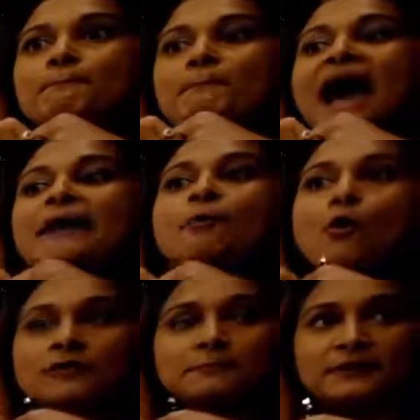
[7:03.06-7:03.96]
by
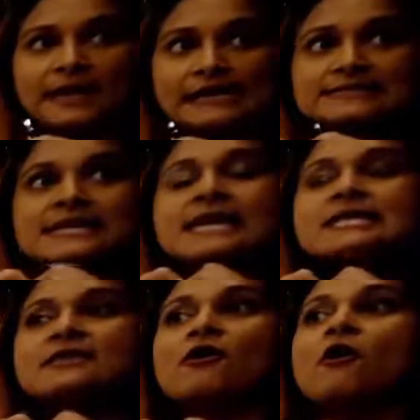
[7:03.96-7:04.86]
polling place,
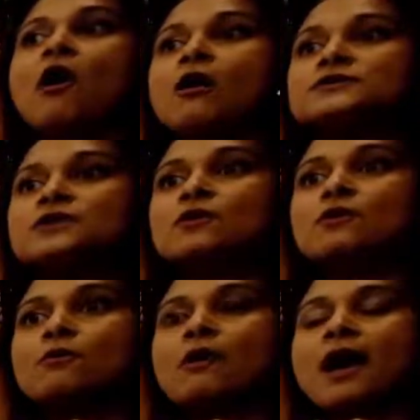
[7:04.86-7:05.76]
there are
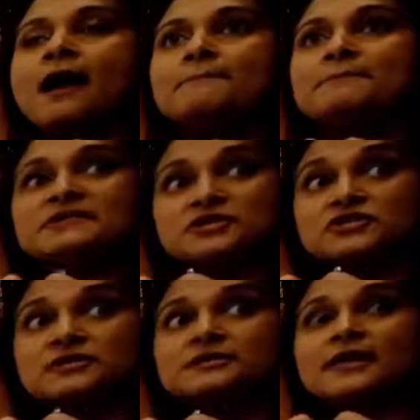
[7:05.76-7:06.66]
also
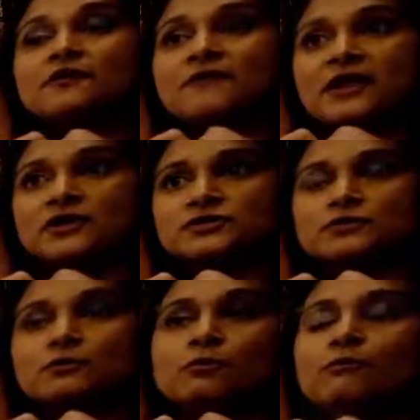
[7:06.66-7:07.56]
positions that are there
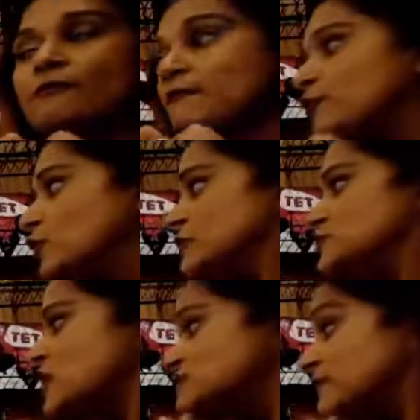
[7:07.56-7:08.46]
for
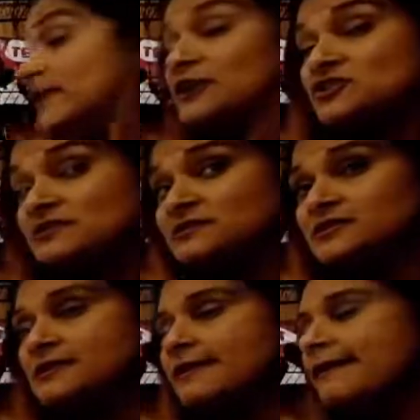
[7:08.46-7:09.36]
judge of
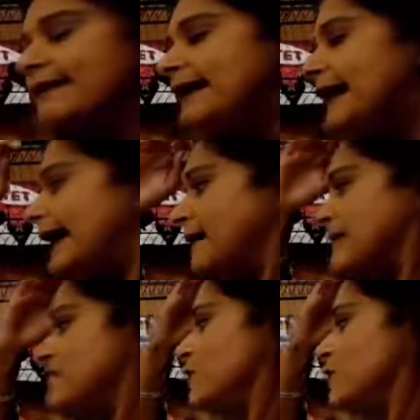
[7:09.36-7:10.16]
elections. And